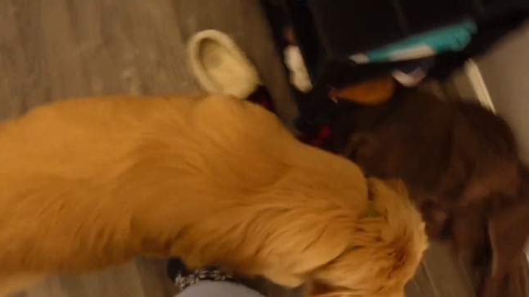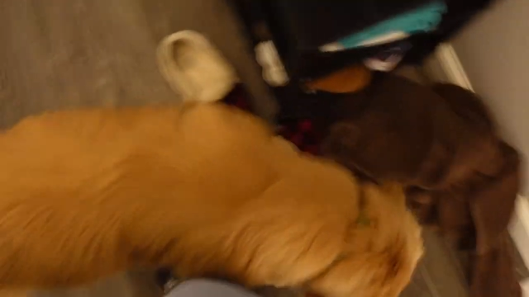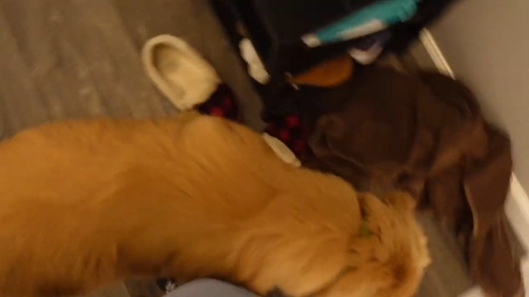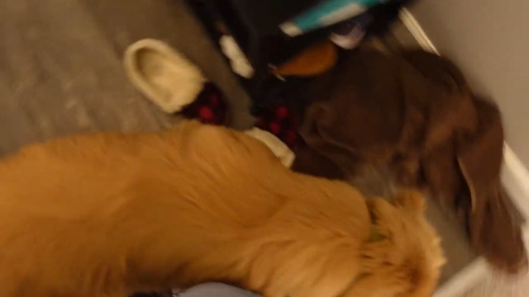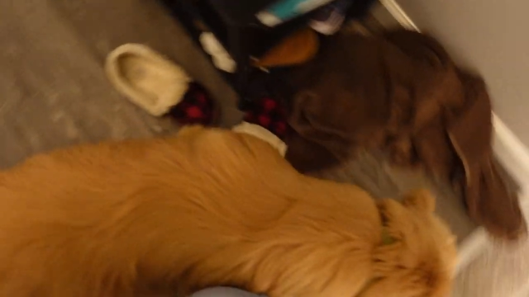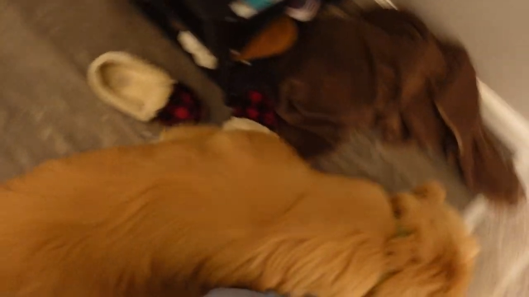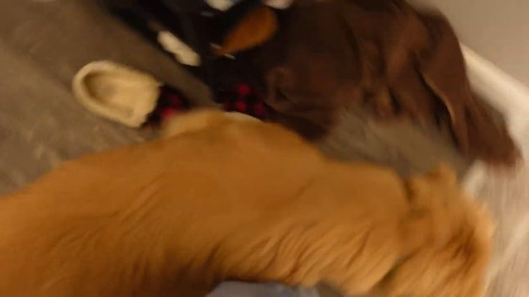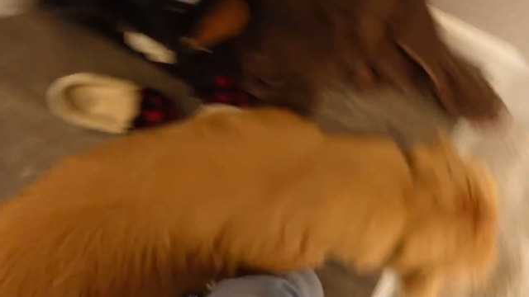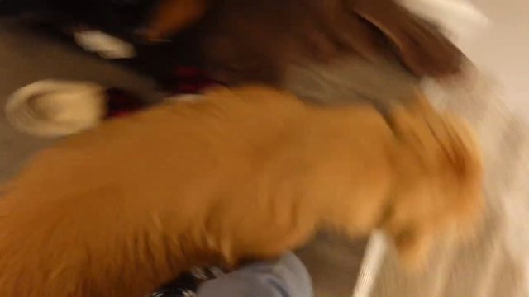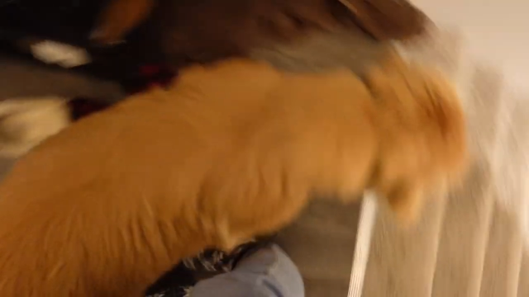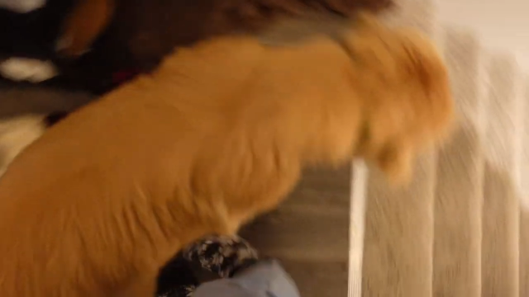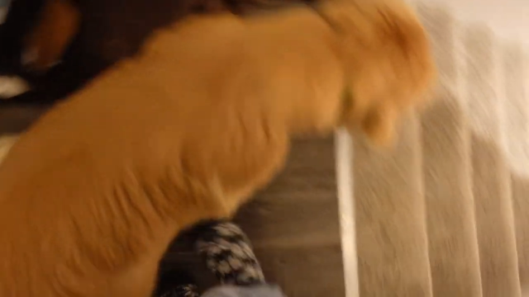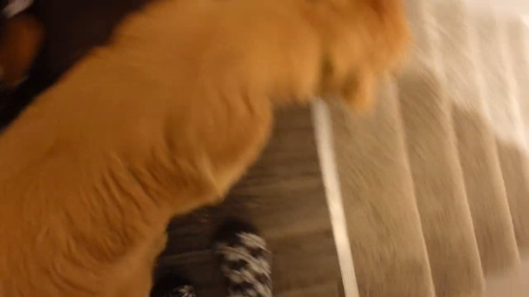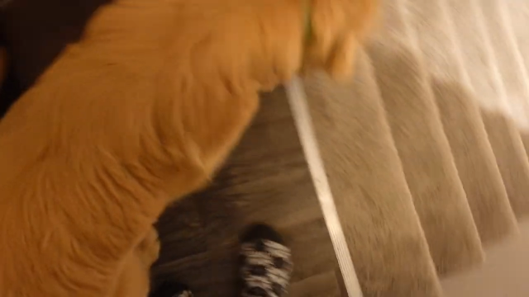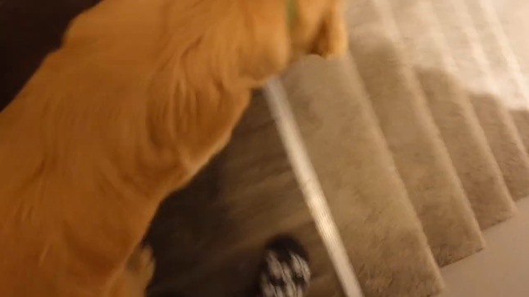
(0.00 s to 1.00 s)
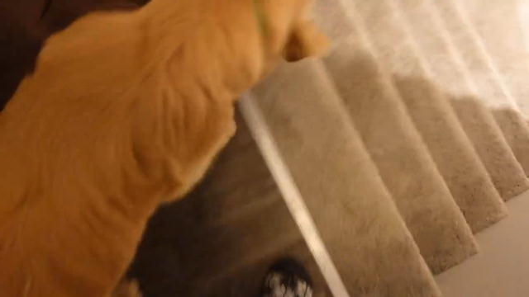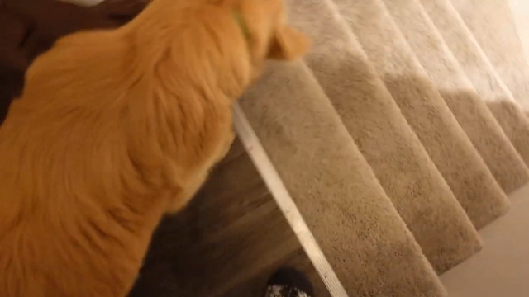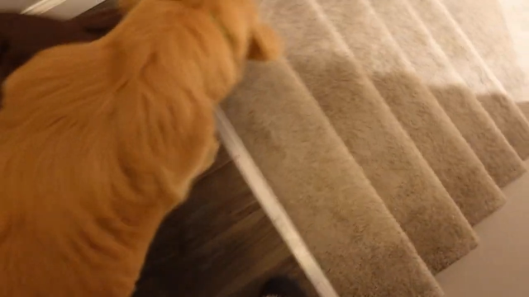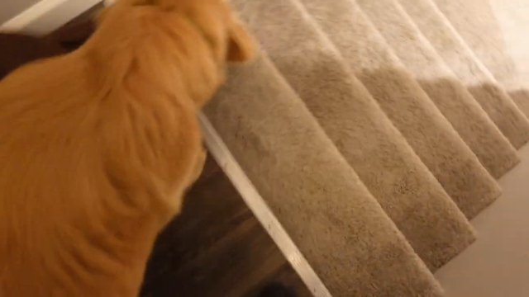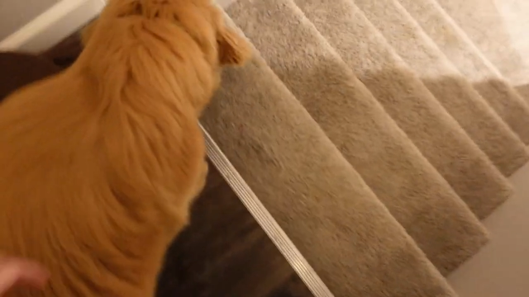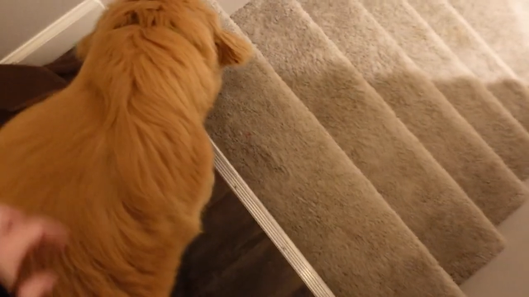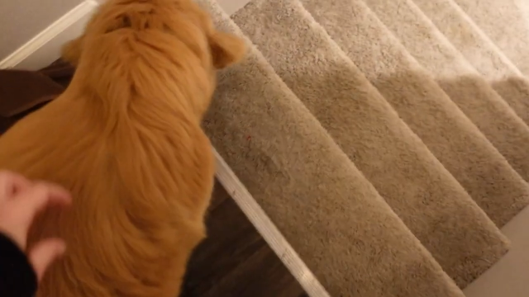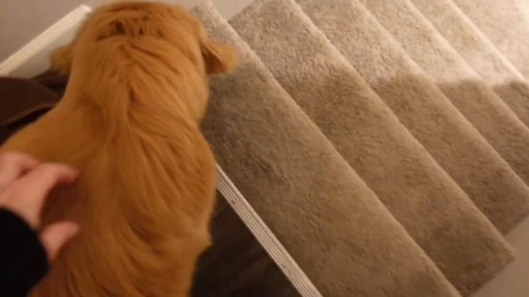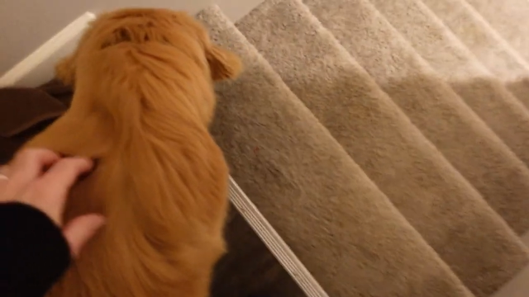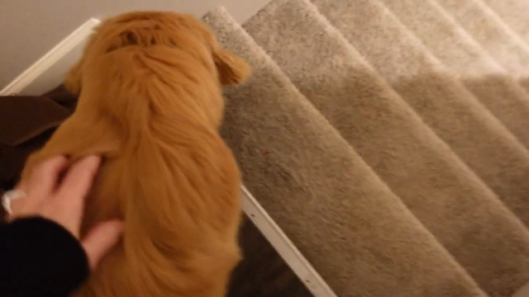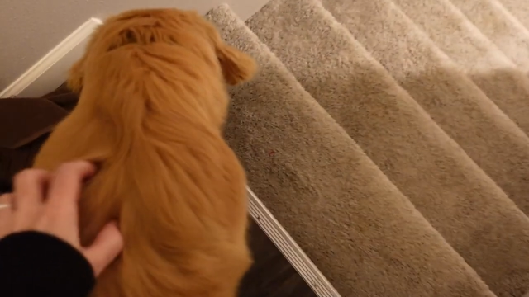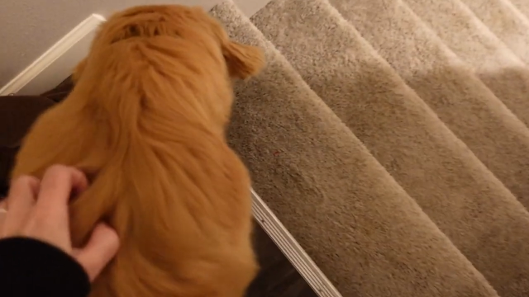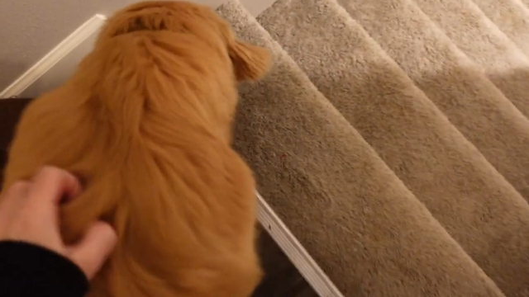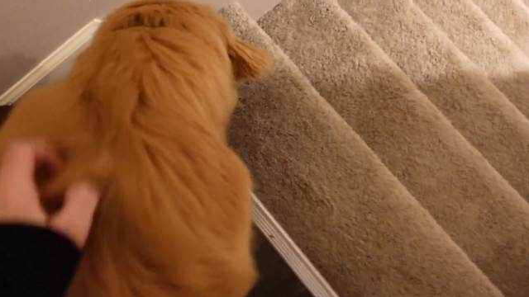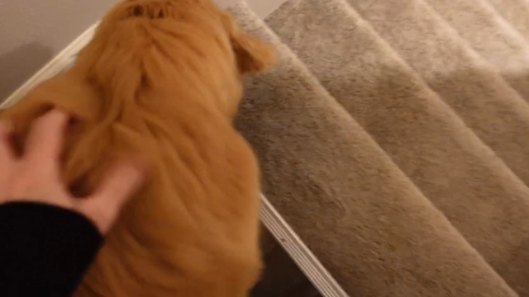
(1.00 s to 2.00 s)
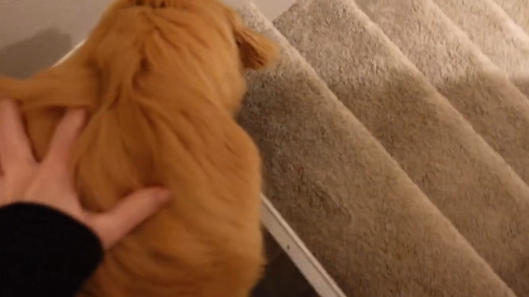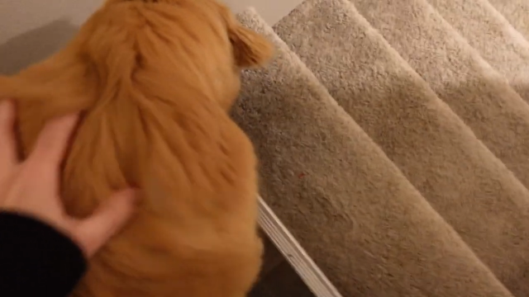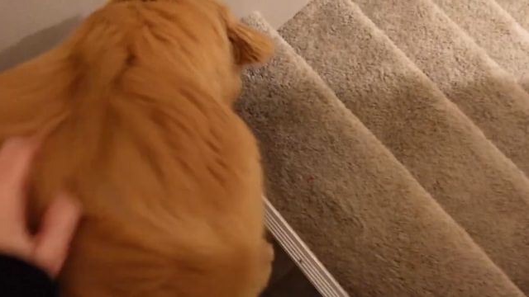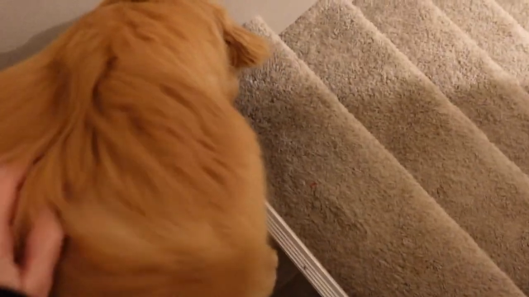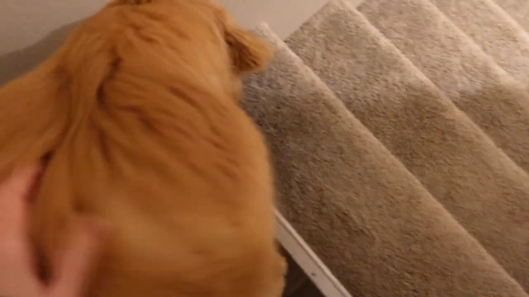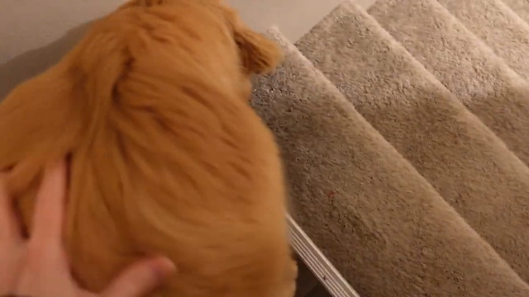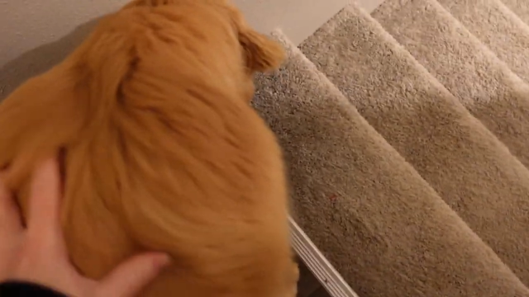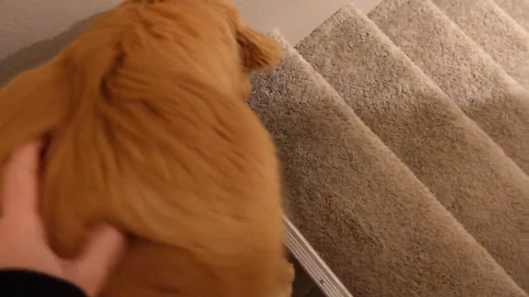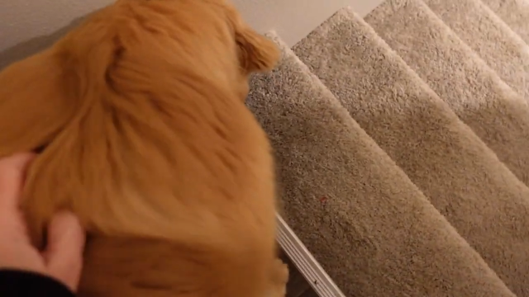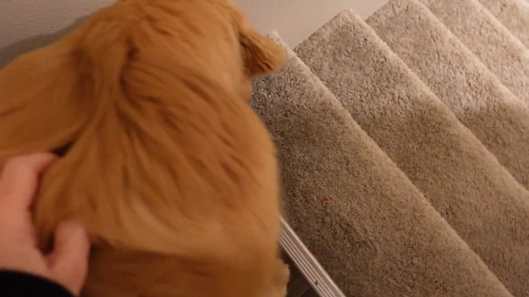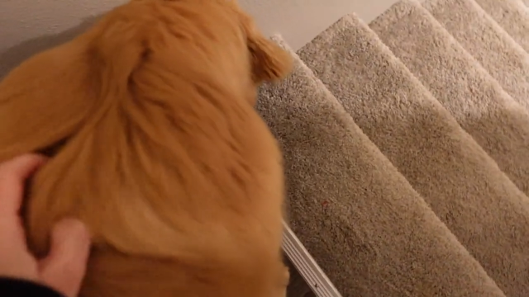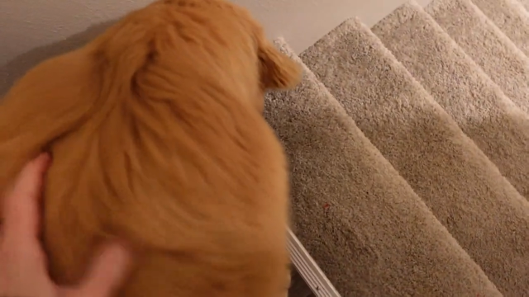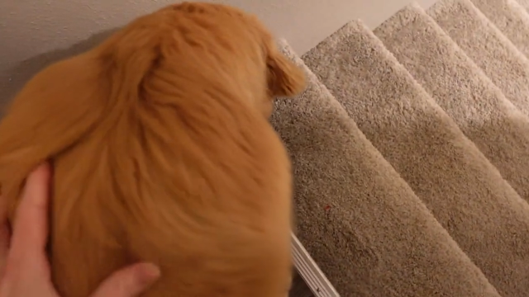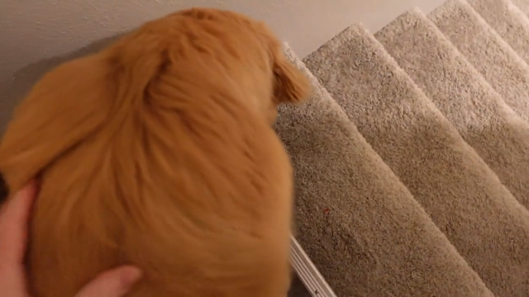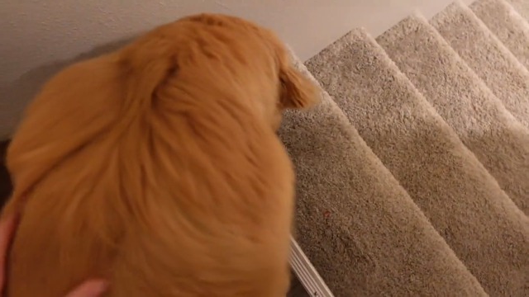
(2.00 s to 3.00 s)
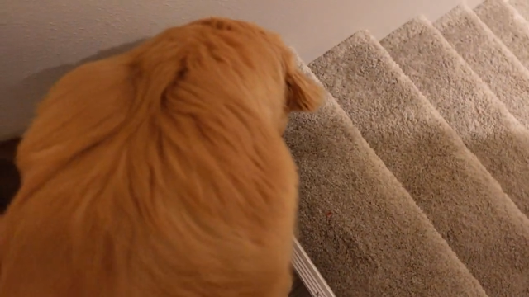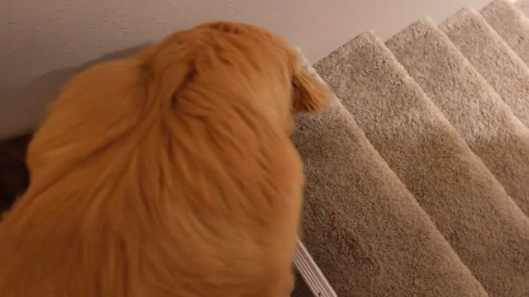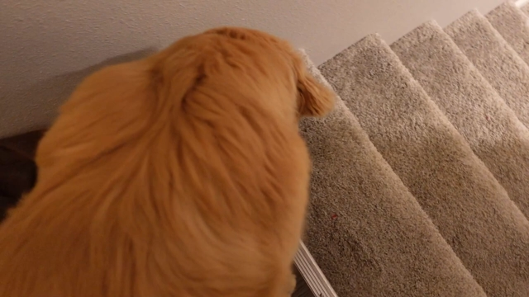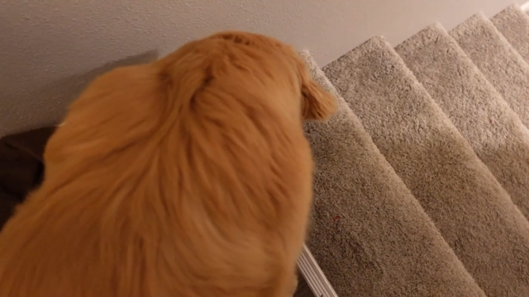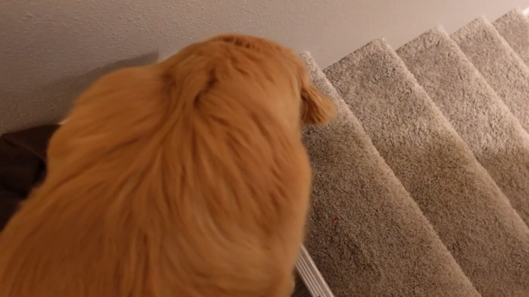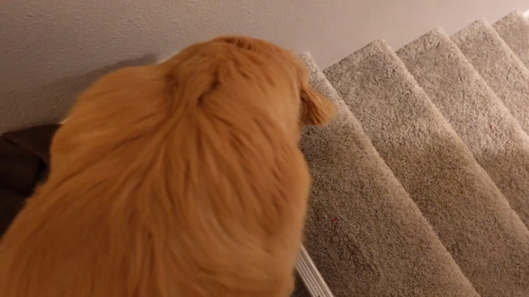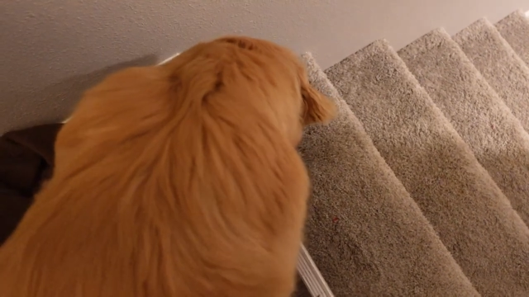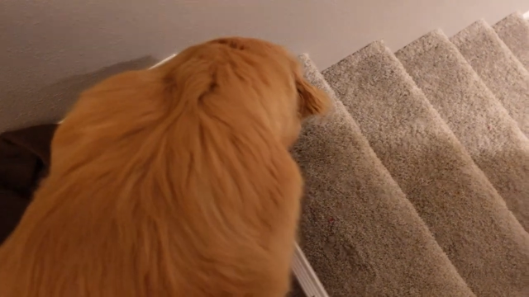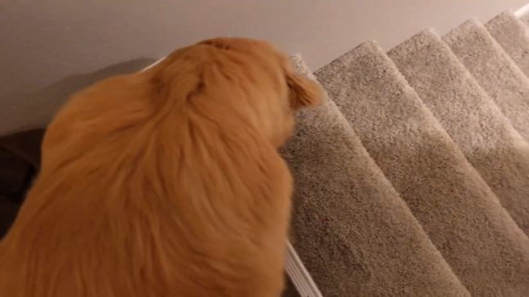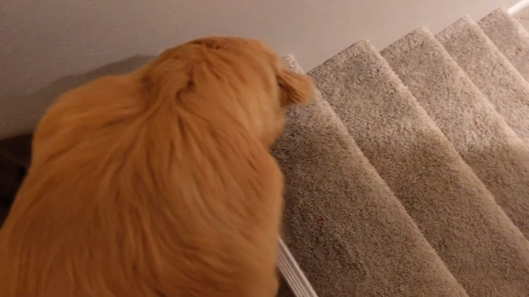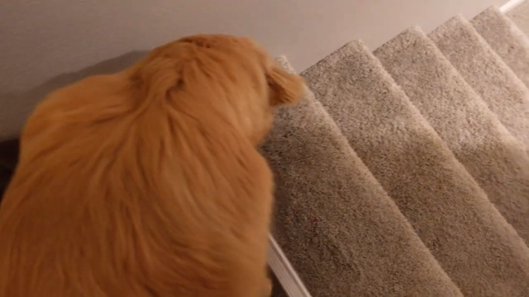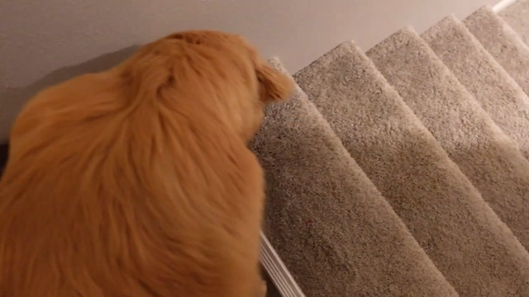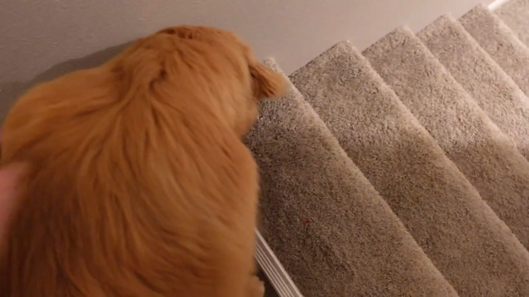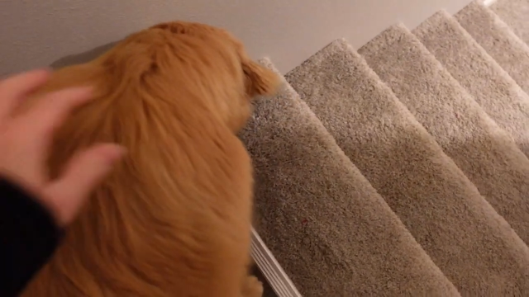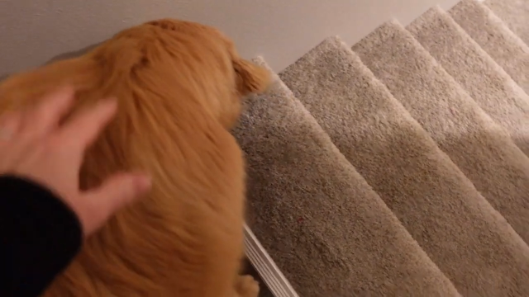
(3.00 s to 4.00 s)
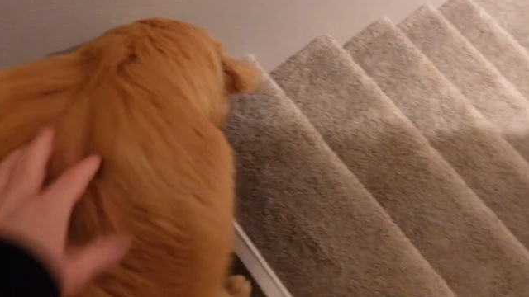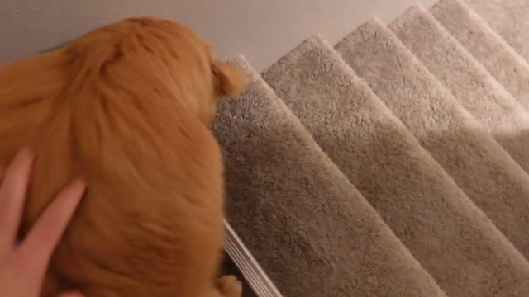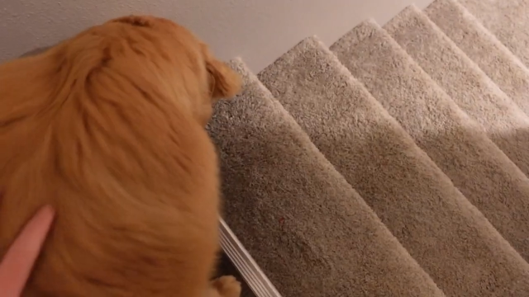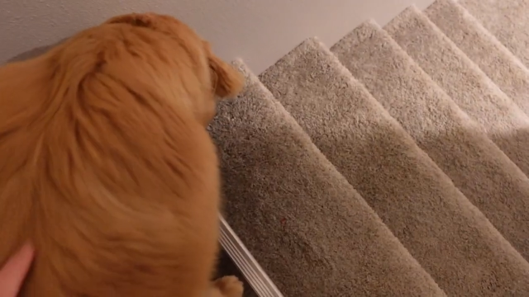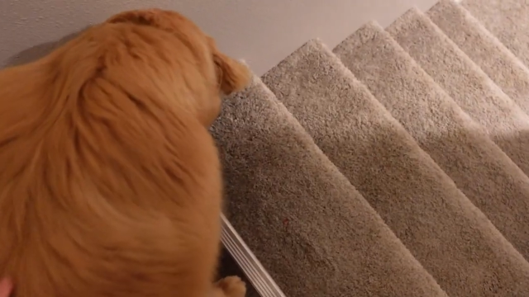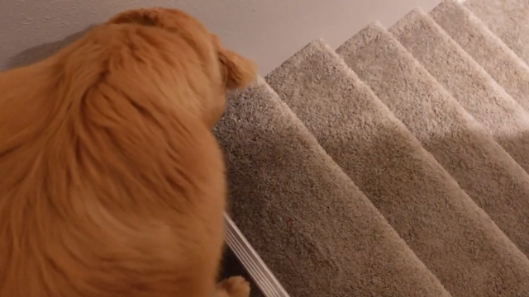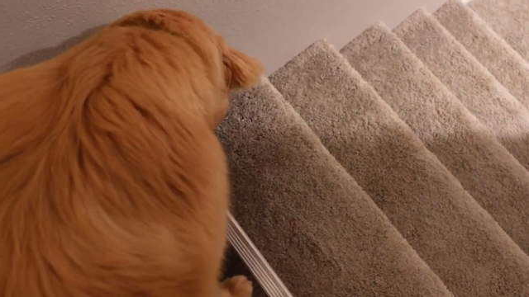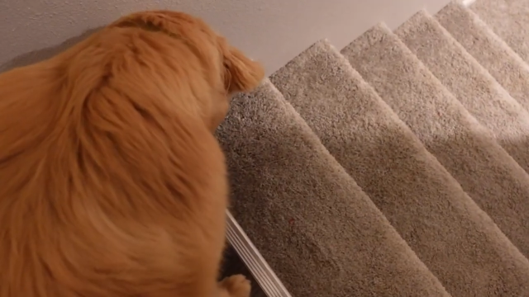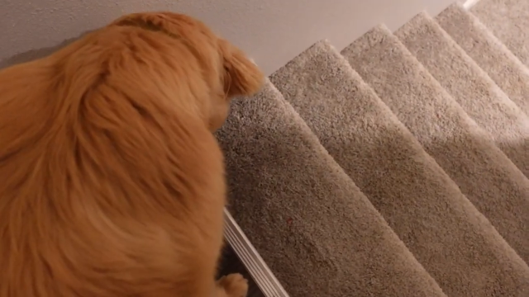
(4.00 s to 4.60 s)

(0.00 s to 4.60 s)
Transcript: No face is visible, so there are no lips to read.